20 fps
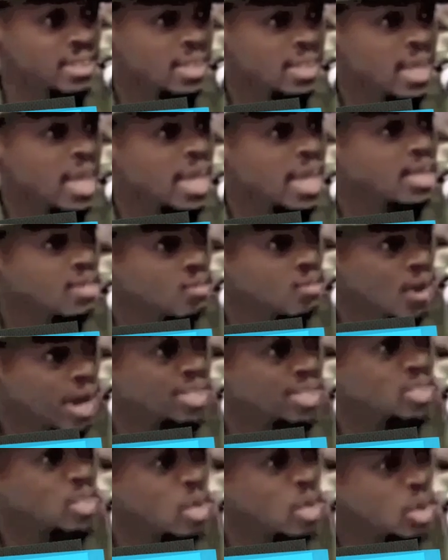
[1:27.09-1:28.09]
in the
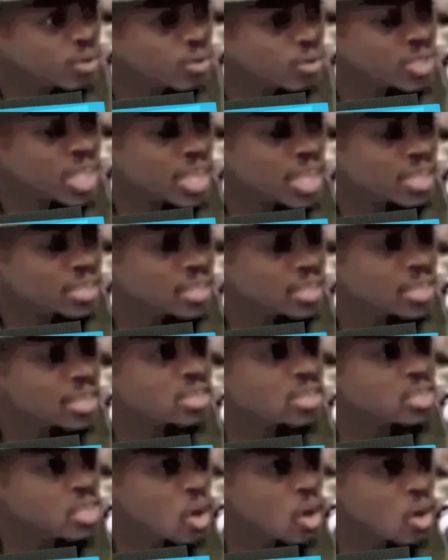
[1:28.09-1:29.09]
right circumstance.
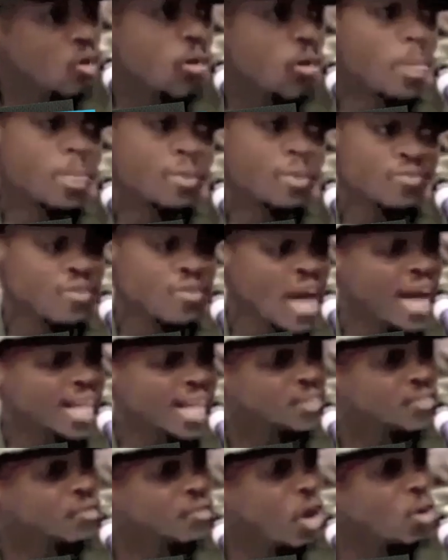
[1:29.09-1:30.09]
So,
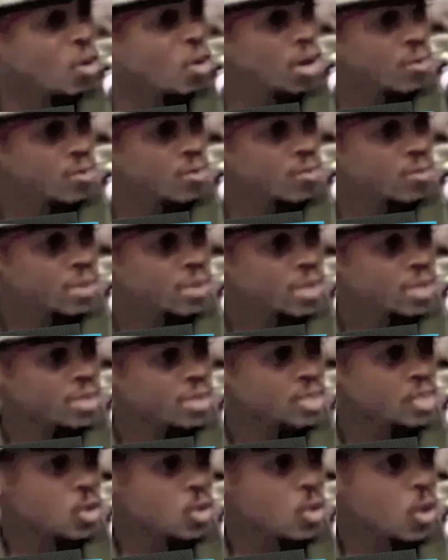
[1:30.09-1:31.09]
fast forward
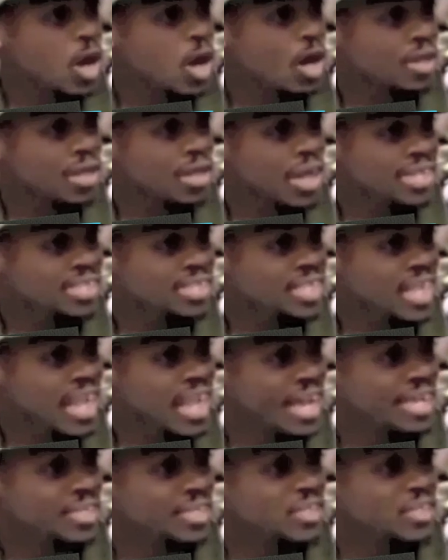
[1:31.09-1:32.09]
to
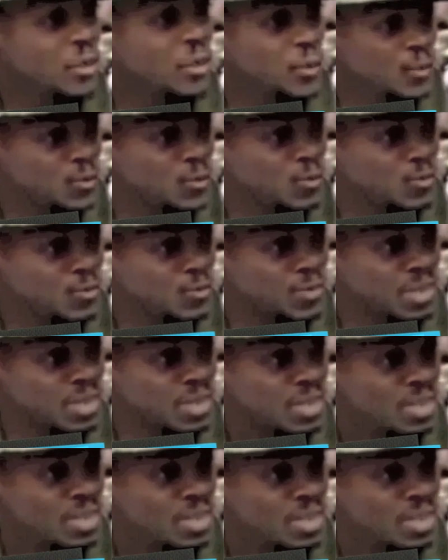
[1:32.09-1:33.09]
1992.
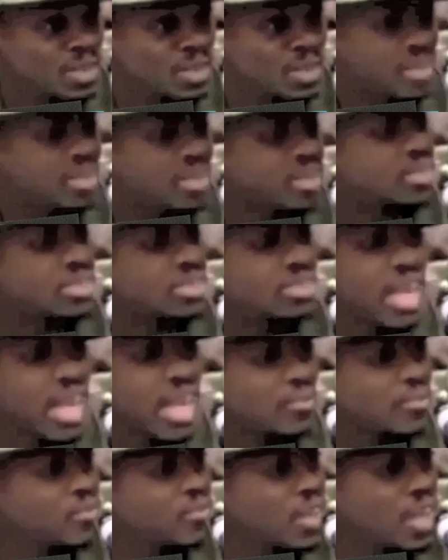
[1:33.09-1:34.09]

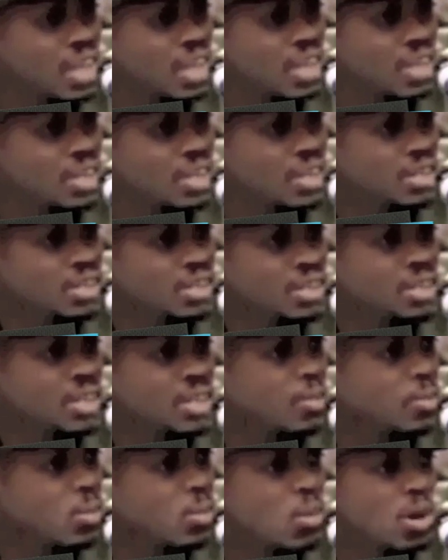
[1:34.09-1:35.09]
Same thing.
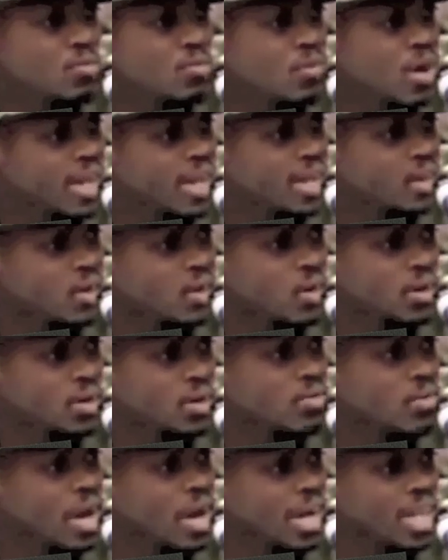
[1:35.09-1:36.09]
#1 record on
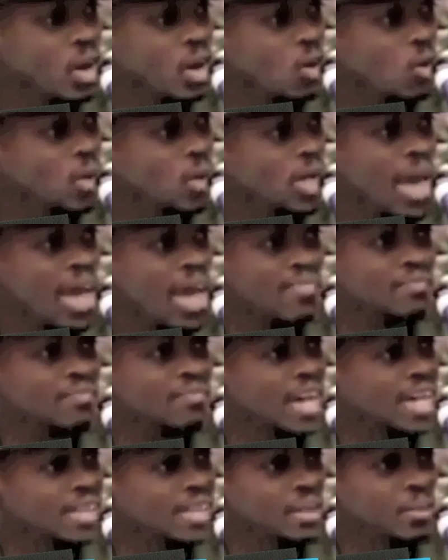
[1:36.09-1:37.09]
the radio, we had
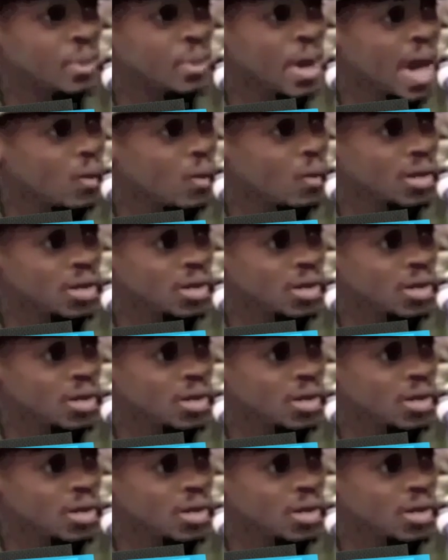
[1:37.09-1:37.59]
Fight the Power.